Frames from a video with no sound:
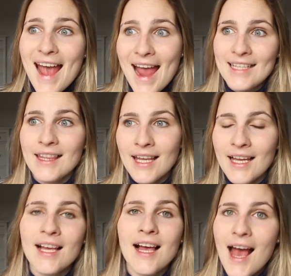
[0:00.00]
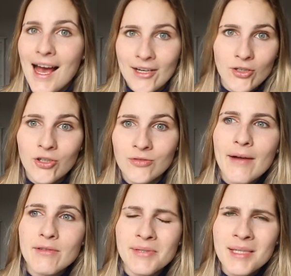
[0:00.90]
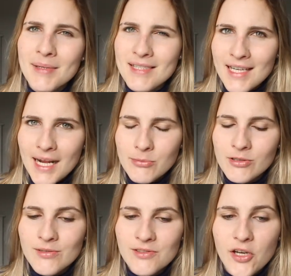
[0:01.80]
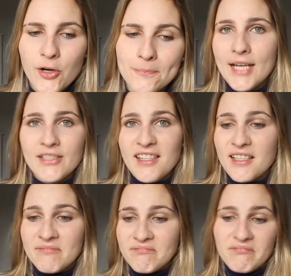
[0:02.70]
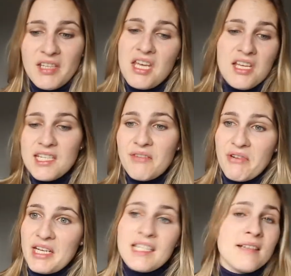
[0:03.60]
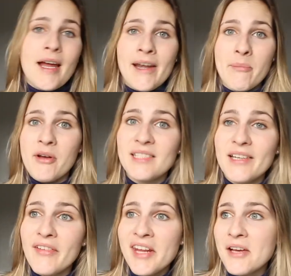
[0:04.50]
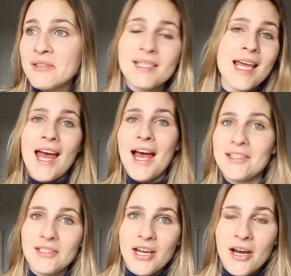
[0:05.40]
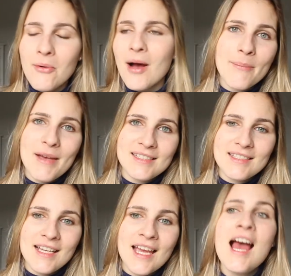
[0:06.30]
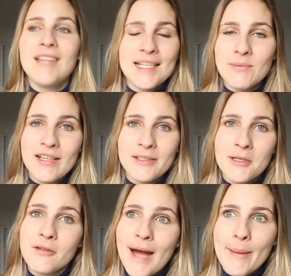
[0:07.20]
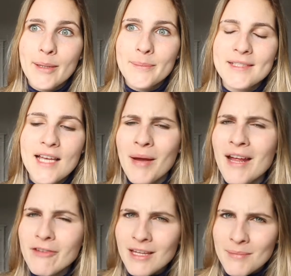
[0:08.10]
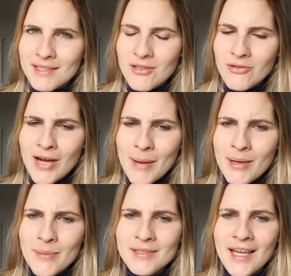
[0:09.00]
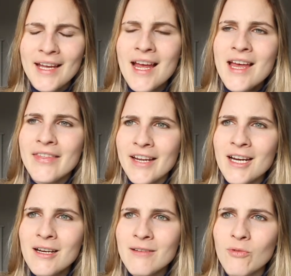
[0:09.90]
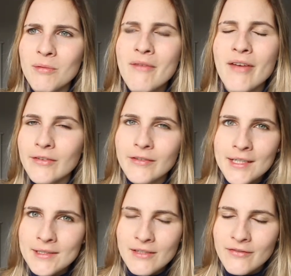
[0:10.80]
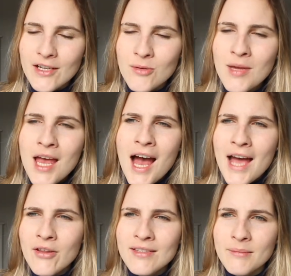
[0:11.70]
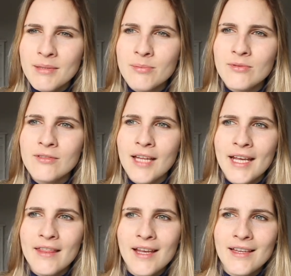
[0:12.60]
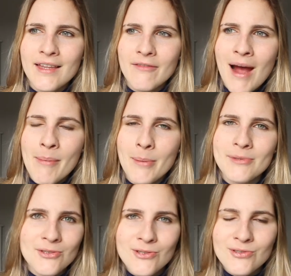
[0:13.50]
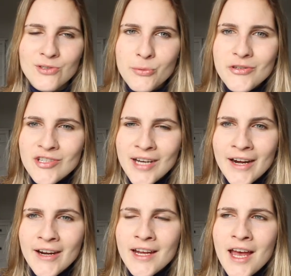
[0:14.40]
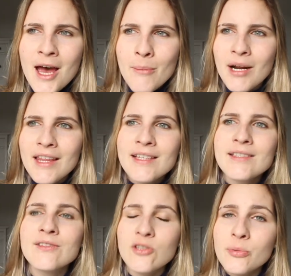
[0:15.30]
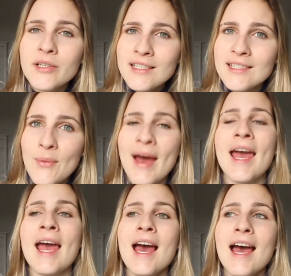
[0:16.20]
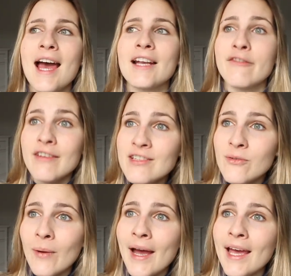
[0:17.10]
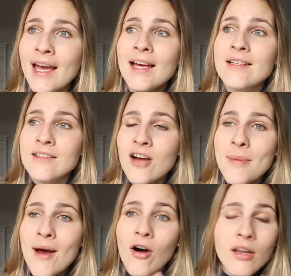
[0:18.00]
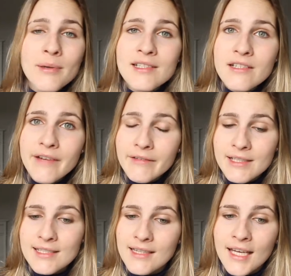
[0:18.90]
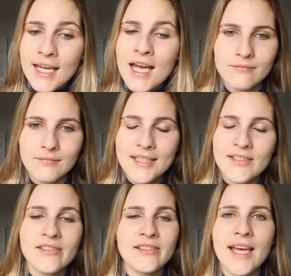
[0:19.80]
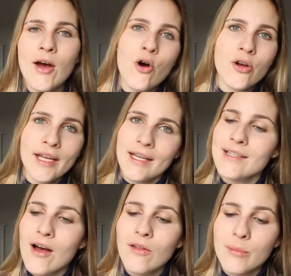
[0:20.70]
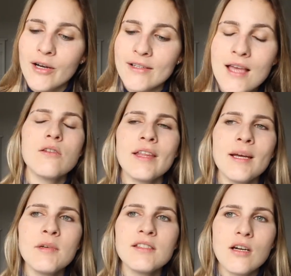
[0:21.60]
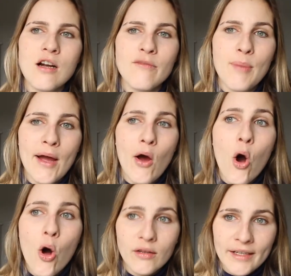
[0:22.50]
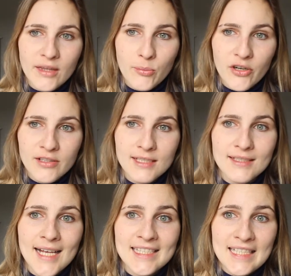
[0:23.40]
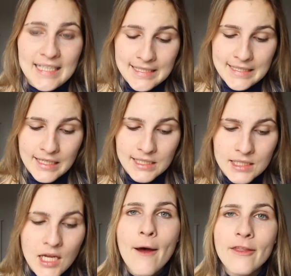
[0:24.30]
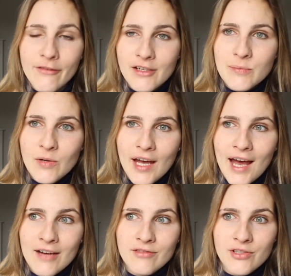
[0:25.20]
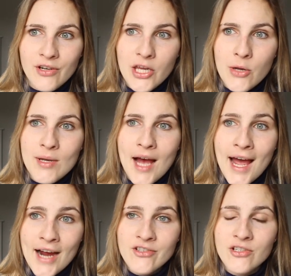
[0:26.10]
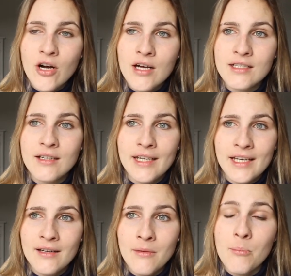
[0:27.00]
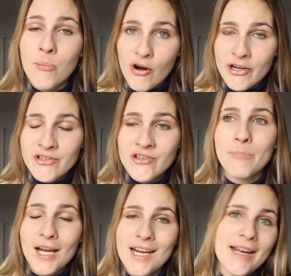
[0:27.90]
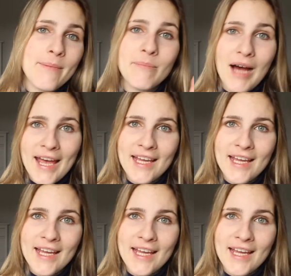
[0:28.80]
anything at all. I was really busy in April, so I just didn't read. I didn't post any videos, as you know. Basically, that's why there were no wrap-ups. But I really miss doing wrap-ups. Like, they're one of my favorite videos to film. I know some people, like, think that wrap-ups are just super generic, but I think it's a super easy way and efficient way to talk about all the books you read recently. Let's just get on into all the books. So I think I'm gonna start off by hauling the books, because that's easiest. The first book I have to show you, I actually got in March, but I didn't buy